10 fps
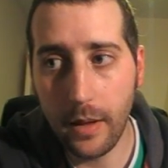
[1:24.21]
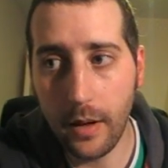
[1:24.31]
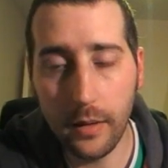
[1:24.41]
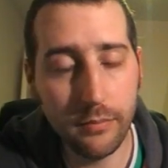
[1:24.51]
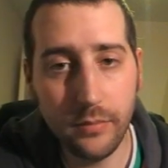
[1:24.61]

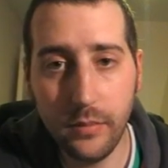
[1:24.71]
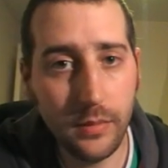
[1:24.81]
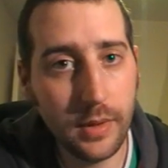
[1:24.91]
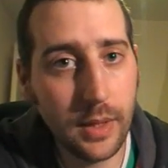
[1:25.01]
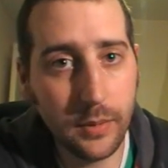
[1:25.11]
Uh,
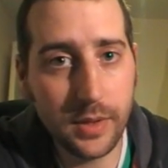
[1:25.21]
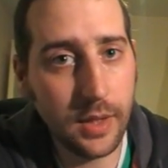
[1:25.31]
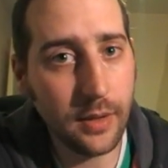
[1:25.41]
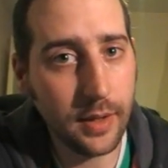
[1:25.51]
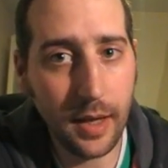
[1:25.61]
there was
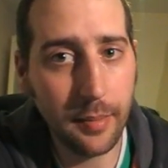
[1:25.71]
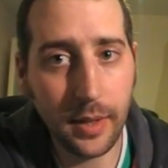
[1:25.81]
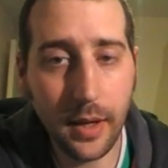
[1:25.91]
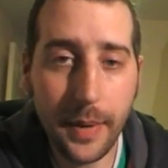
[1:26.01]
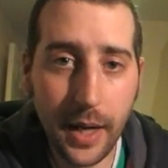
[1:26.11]
nothing
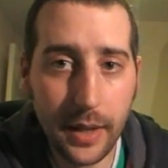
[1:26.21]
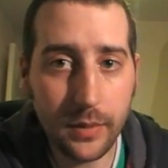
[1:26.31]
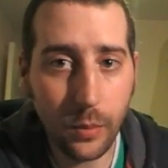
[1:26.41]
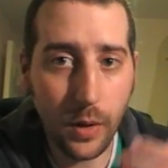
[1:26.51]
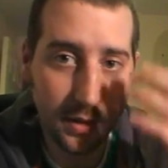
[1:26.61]
happening. I mean, I
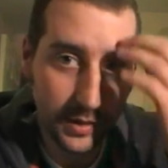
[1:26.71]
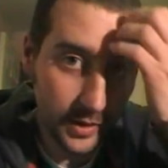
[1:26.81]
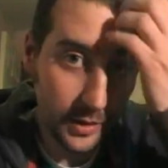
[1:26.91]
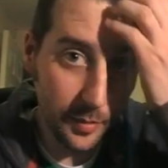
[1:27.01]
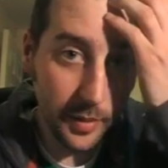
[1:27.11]
had work to
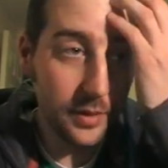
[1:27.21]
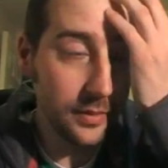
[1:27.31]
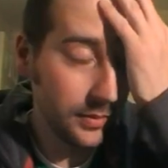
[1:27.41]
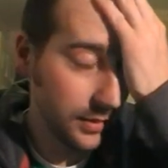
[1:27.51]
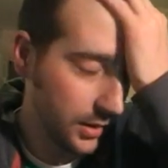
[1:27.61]
do, but
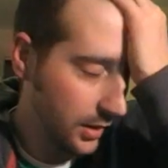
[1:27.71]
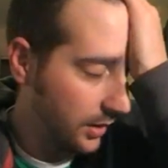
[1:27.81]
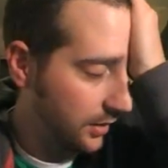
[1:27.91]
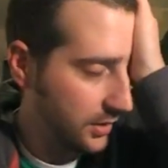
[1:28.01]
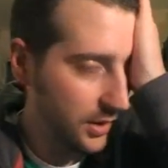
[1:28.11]

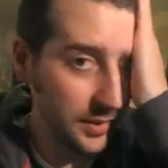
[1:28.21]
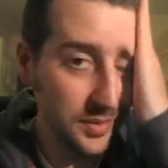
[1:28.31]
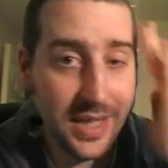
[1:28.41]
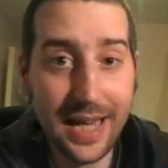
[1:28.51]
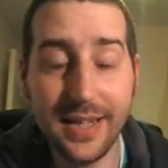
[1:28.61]
oh god, it was
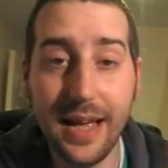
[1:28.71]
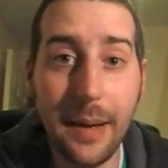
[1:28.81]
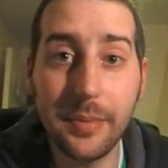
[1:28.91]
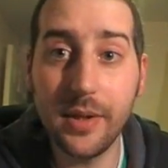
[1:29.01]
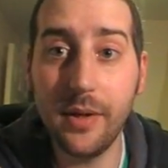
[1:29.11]
dead,
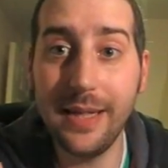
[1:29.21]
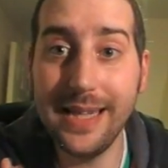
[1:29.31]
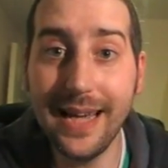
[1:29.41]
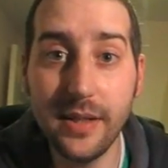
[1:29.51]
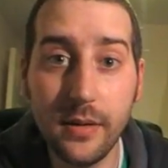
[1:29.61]
absolutely
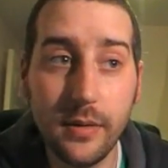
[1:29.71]
dead.